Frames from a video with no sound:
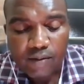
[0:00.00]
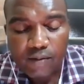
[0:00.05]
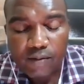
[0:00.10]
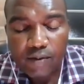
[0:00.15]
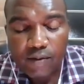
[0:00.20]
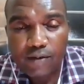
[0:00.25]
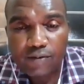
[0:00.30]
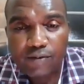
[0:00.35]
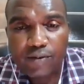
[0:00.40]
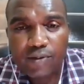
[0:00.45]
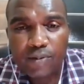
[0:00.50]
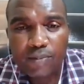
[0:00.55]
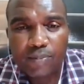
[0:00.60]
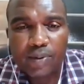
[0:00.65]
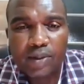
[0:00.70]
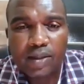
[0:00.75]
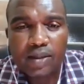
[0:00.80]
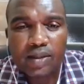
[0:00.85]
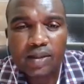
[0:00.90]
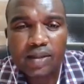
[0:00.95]
we have to
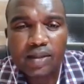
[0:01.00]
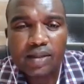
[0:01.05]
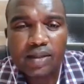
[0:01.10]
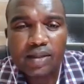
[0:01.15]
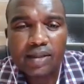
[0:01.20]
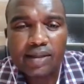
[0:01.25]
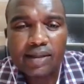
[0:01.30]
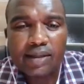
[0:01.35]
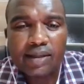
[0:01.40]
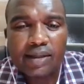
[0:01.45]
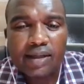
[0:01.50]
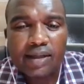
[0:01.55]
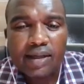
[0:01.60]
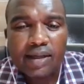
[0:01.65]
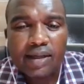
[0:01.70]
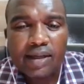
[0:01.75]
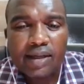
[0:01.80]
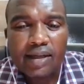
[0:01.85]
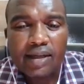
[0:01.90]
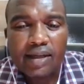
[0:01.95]
be
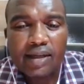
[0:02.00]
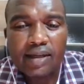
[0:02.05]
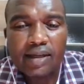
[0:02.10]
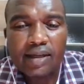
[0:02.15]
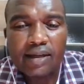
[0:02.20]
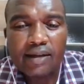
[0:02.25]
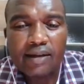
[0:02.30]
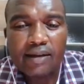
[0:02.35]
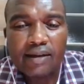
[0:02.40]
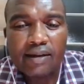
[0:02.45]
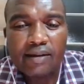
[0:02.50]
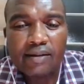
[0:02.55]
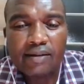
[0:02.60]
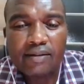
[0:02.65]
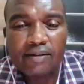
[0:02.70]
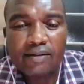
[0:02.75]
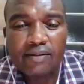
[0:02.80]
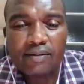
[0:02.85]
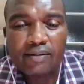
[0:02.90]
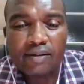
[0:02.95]

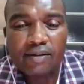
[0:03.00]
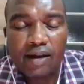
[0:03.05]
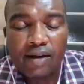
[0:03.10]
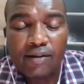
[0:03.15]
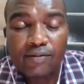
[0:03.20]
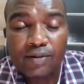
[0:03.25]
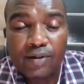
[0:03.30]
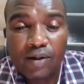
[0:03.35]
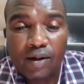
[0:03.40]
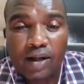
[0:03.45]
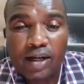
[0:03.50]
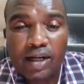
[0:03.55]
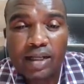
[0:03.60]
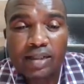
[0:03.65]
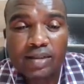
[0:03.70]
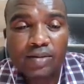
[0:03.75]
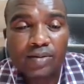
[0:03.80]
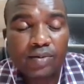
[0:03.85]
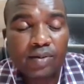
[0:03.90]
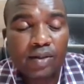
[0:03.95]
to have
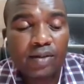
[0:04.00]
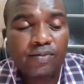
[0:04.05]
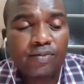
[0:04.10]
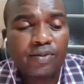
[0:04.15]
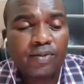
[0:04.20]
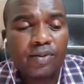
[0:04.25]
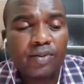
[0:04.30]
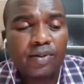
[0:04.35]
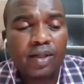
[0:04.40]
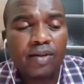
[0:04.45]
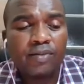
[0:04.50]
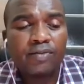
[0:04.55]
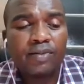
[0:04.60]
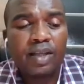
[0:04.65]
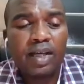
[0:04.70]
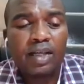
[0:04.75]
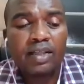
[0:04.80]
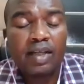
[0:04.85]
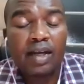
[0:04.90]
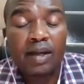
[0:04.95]
knowledge. We have to have
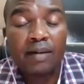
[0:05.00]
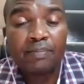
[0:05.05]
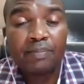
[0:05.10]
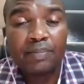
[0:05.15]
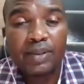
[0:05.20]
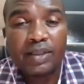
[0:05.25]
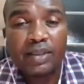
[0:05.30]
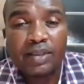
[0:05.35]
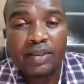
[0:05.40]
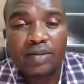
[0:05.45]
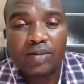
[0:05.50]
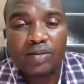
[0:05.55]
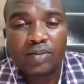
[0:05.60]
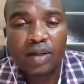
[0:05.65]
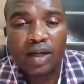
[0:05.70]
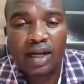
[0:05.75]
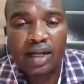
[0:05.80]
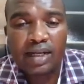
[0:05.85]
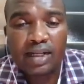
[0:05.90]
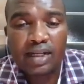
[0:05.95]
that ability
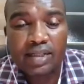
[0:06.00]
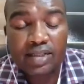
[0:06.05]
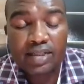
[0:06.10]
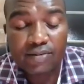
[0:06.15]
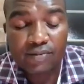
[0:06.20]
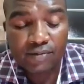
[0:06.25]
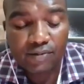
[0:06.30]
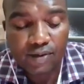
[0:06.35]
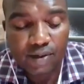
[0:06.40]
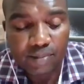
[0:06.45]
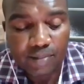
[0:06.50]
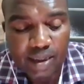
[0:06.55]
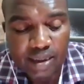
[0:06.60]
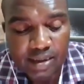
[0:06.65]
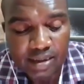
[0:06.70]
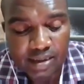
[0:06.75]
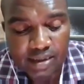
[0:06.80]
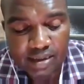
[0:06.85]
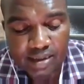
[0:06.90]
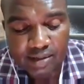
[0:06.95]
to harness
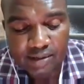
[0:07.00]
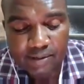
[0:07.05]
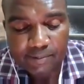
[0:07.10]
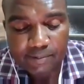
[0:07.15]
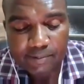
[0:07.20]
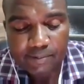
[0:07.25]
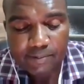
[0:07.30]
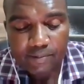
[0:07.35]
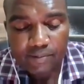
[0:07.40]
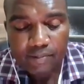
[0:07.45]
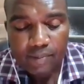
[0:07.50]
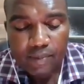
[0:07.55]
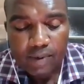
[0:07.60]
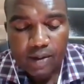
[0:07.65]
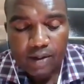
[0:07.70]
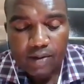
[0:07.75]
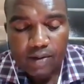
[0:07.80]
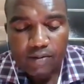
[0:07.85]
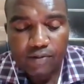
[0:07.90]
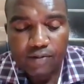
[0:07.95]
information
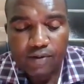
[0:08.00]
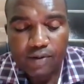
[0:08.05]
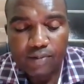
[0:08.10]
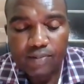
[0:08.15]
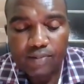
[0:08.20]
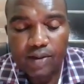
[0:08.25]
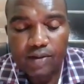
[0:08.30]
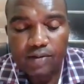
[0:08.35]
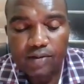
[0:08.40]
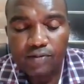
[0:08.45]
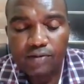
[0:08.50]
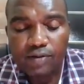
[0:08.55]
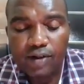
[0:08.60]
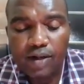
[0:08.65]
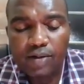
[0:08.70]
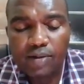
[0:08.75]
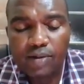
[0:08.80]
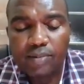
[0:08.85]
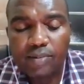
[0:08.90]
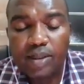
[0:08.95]
from the
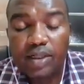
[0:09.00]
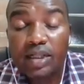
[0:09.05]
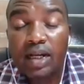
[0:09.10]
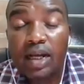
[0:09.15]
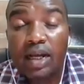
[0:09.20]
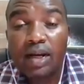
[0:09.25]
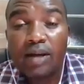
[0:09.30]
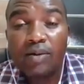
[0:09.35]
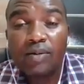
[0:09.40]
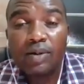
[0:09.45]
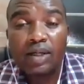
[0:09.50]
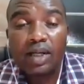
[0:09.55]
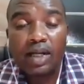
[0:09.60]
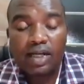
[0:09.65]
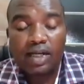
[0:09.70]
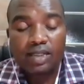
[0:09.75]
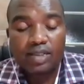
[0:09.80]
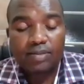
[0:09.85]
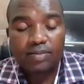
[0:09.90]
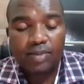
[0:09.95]
environment around
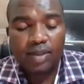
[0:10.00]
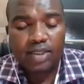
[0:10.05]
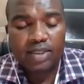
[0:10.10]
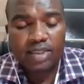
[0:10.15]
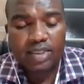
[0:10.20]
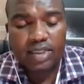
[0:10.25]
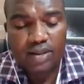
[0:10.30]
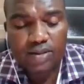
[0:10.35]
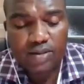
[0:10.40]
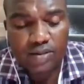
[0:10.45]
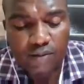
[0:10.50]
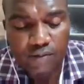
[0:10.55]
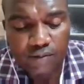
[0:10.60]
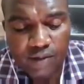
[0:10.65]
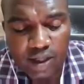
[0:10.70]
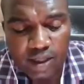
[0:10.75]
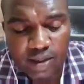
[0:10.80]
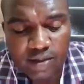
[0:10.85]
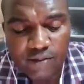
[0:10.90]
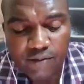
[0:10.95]
us, make sense
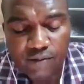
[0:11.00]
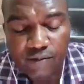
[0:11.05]
of that